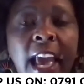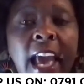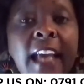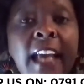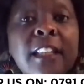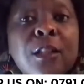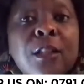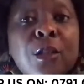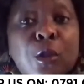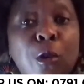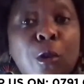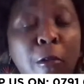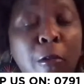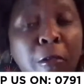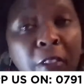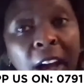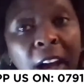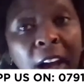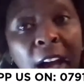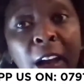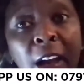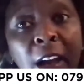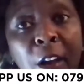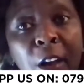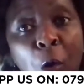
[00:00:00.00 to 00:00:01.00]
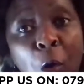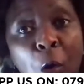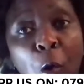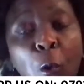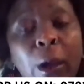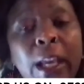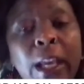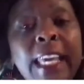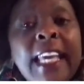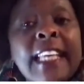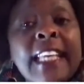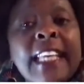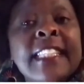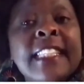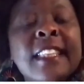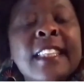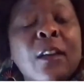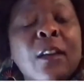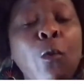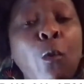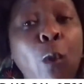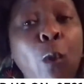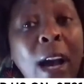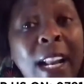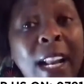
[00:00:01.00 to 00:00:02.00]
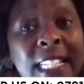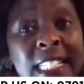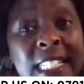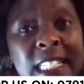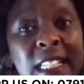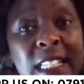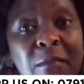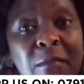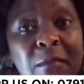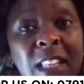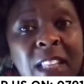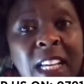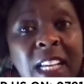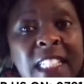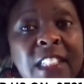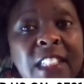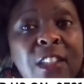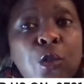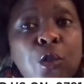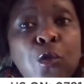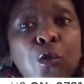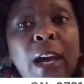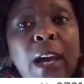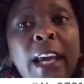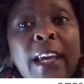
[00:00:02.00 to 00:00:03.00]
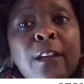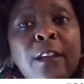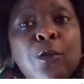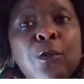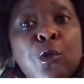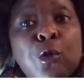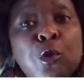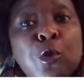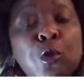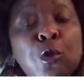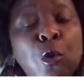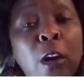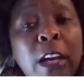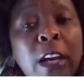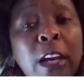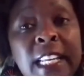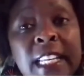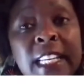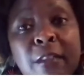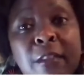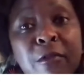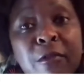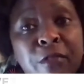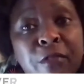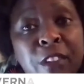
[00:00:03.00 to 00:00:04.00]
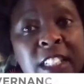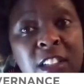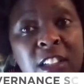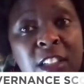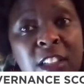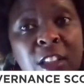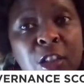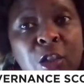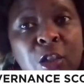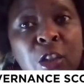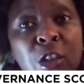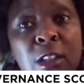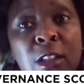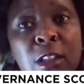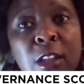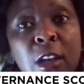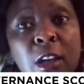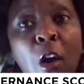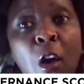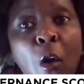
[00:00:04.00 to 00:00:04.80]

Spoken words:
And so far, we can see one team trying to draw in different regions.